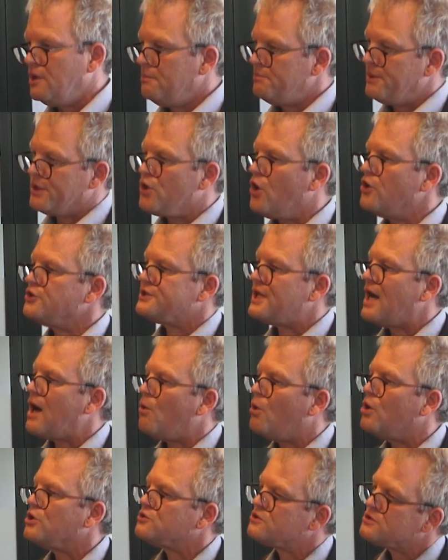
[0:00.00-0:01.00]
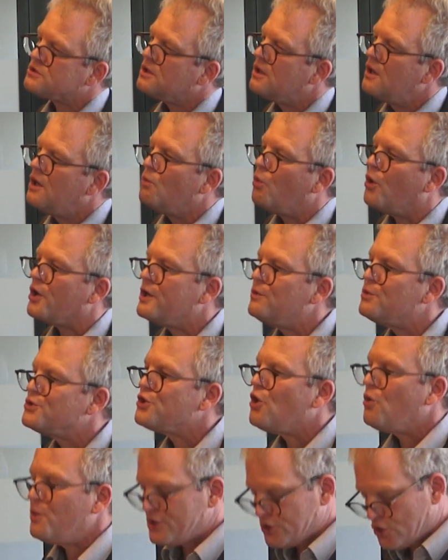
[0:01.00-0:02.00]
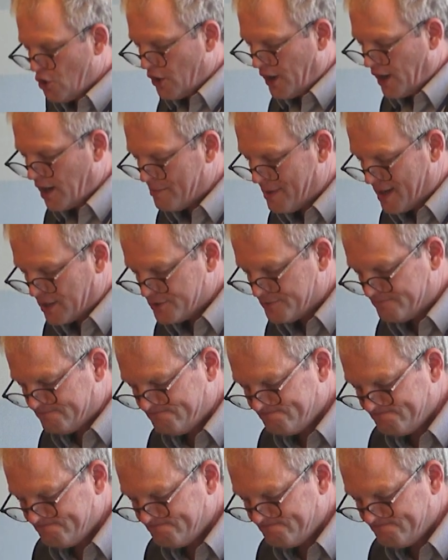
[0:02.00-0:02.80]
because that was what he was always talking about.